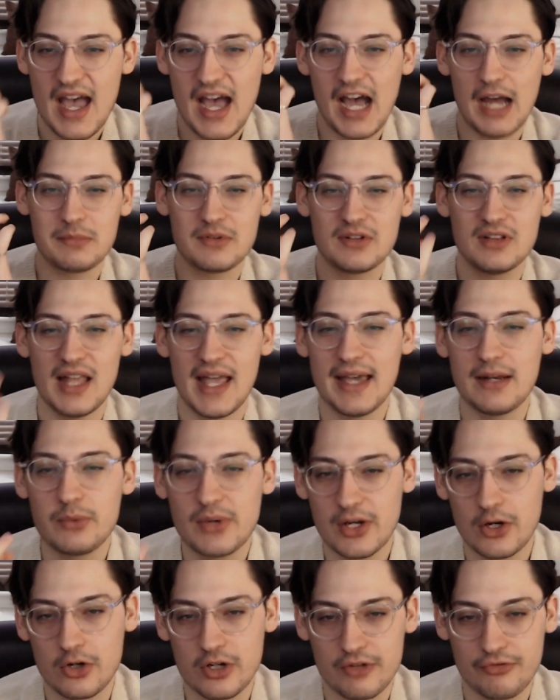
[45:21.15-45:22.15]
I'm glad we
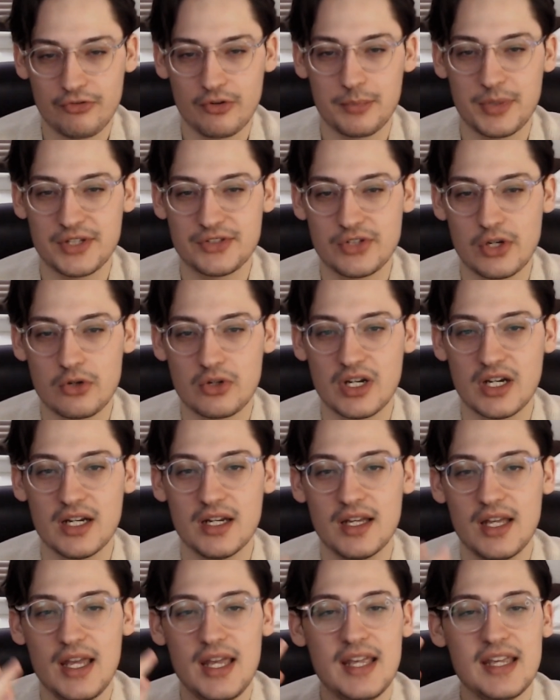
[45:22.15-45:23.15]
heard it from Hisoka.
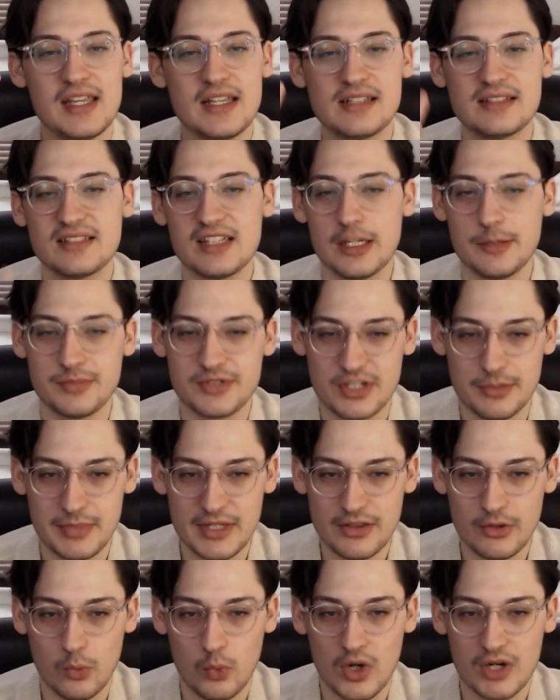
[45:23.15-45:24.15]
He seems to be
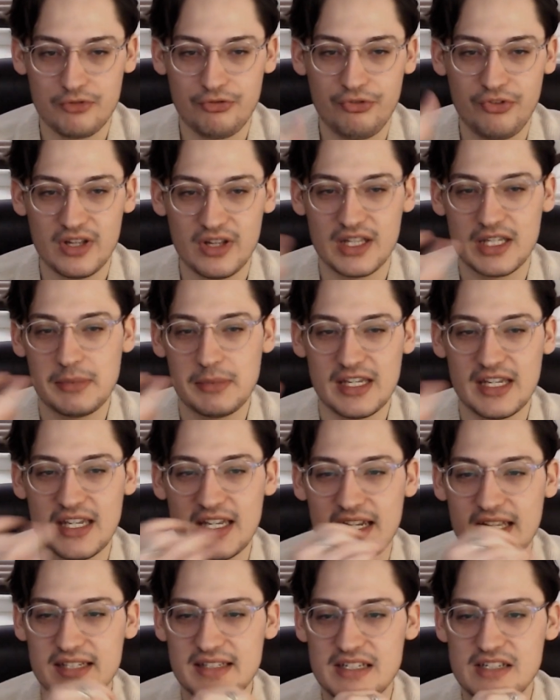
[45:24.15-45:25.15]
the one filling me in
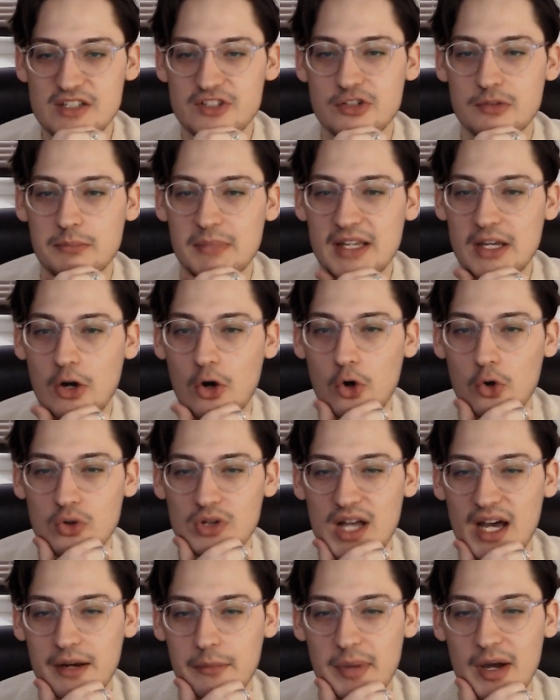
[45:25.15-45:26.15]
and teaching me a whole
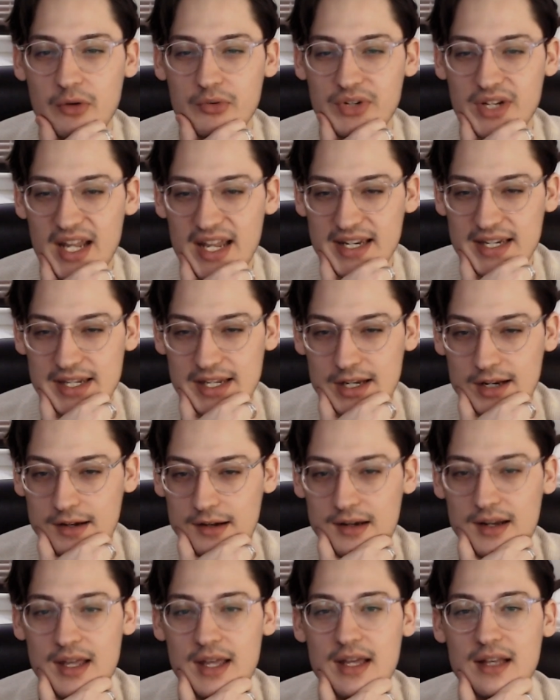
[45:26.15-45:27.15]
lot about Nen here.
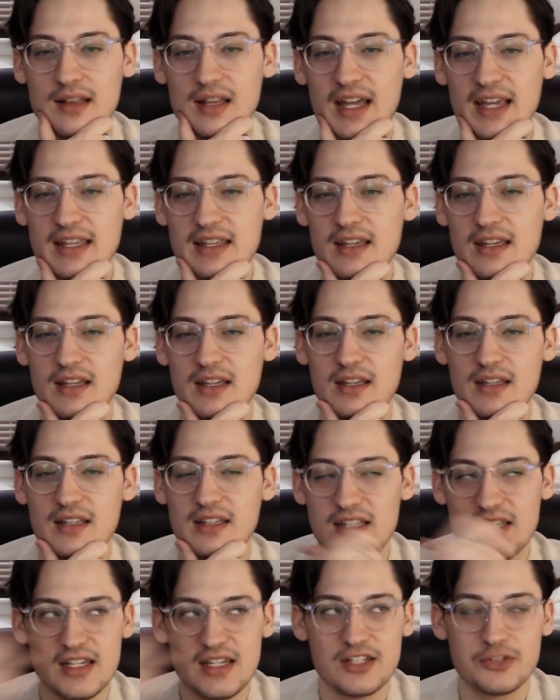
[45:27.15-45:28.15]
Like
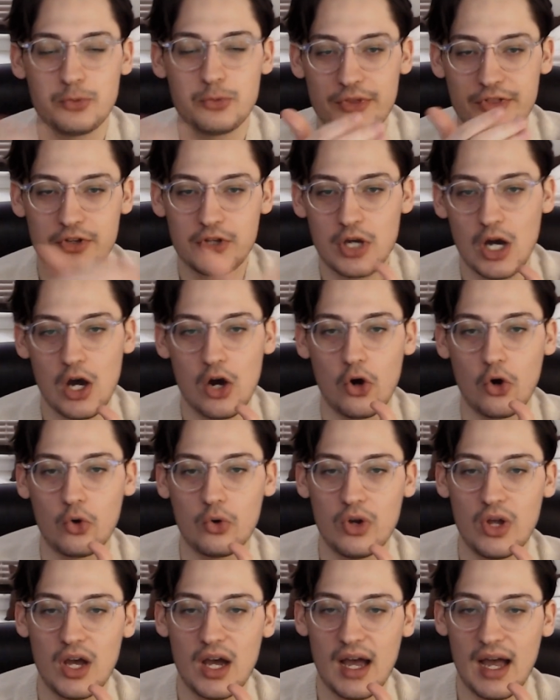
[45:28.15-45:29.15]
he is with
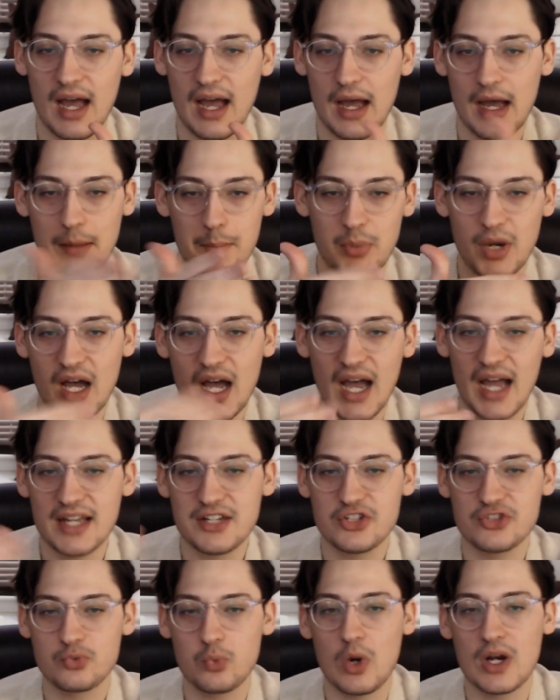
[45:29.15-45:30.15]
Gon, but I
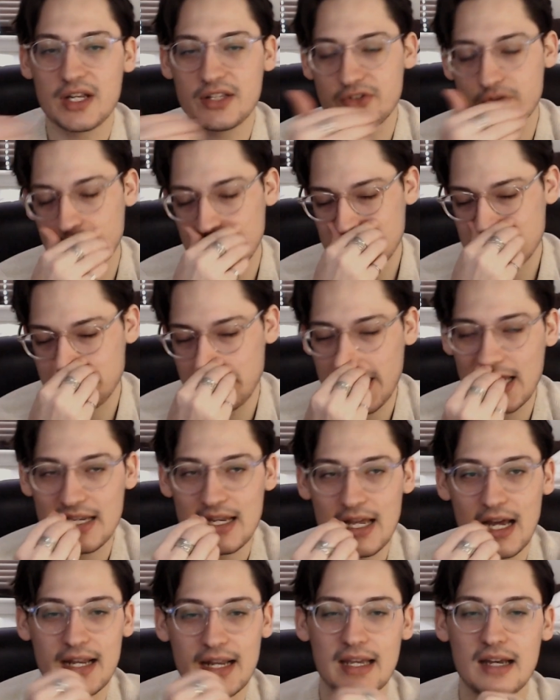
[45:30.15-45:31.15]
just wanted to expand
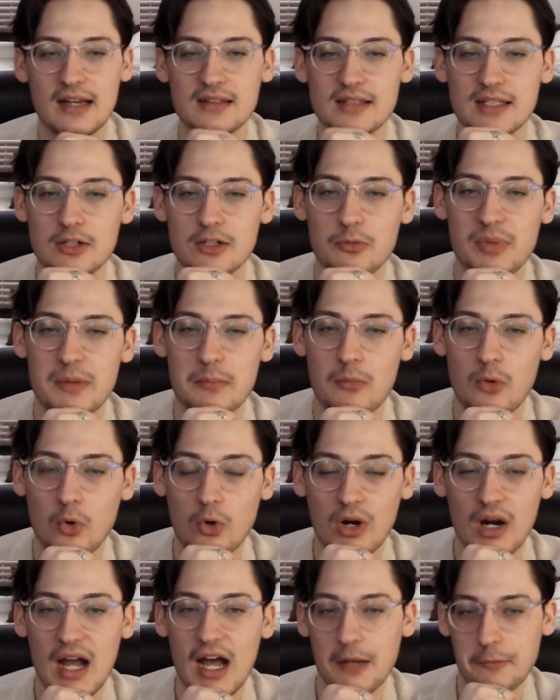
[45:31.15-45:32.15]
on it a little bit
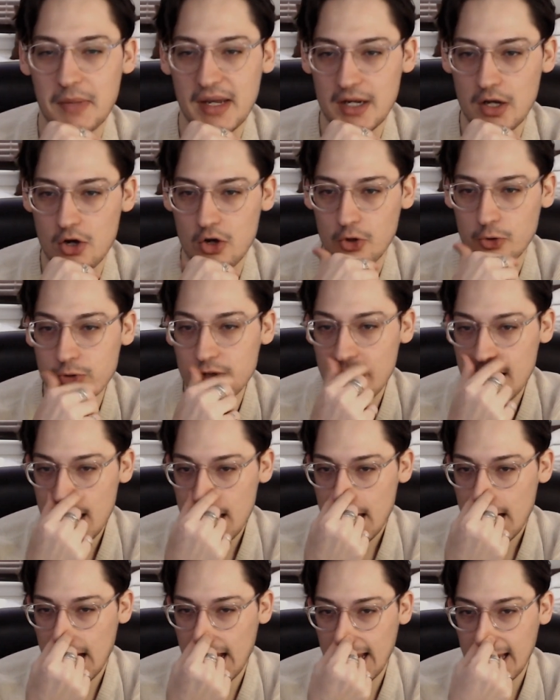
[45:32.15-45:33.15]
more on my own.
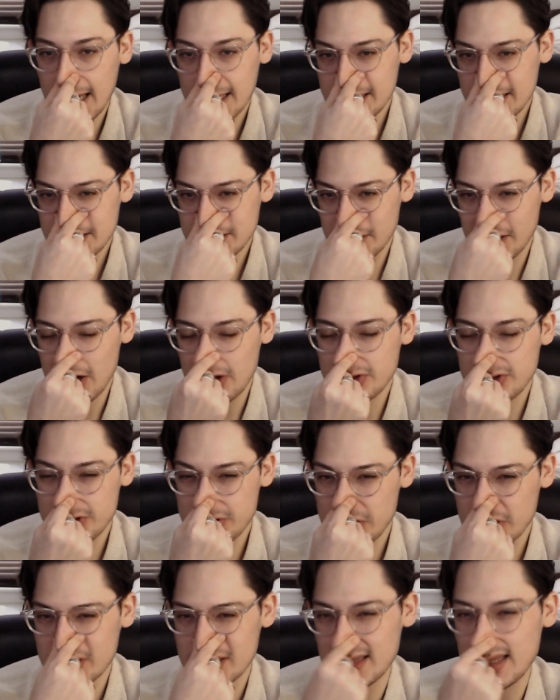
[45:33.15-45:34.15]
I had these notes
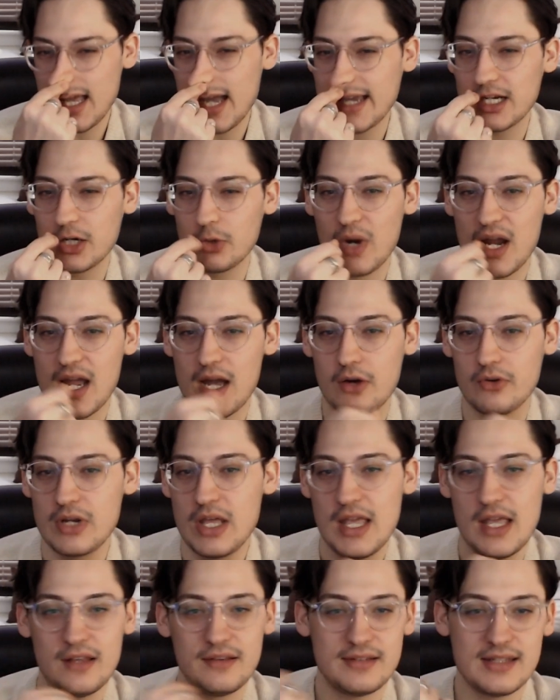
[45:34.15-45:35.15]
just lying around.
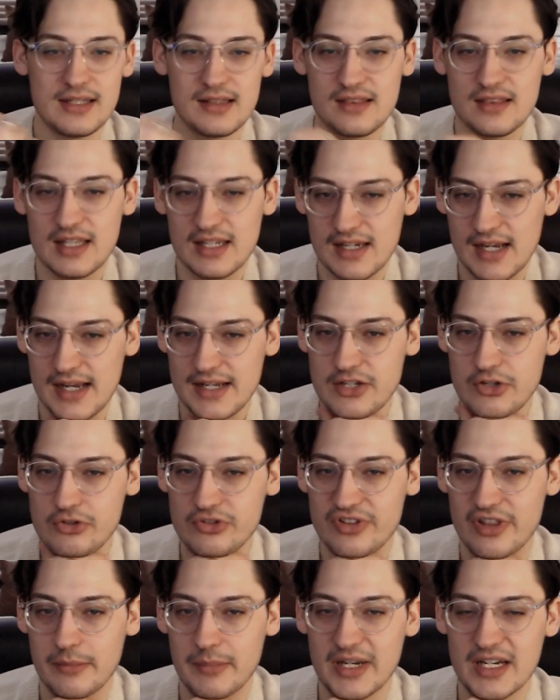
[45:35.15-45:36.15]
Didn't think I'd
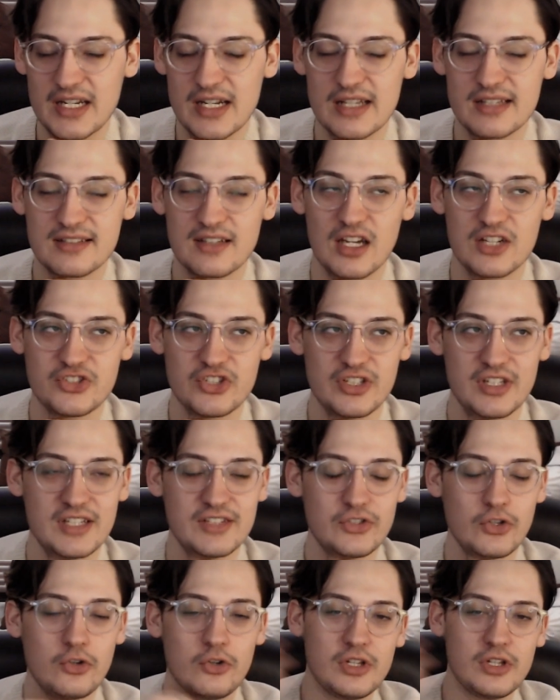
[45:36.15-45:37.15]
use them in a discussion
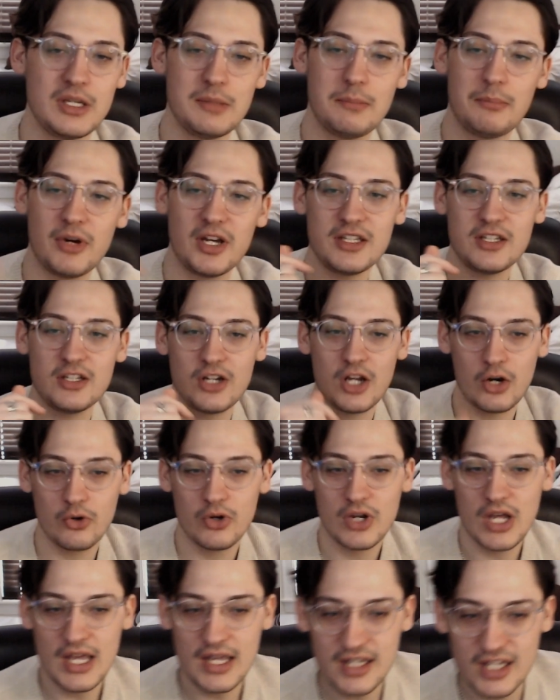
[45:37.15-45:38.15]
this early, but you know,
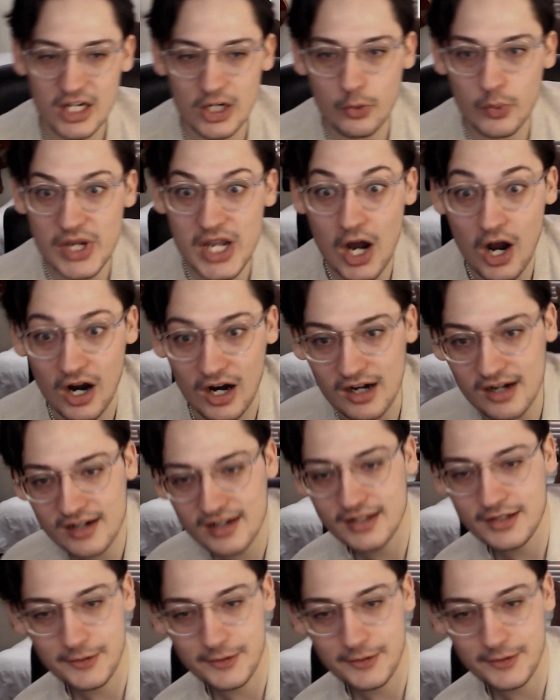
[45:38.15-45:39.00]
here we are.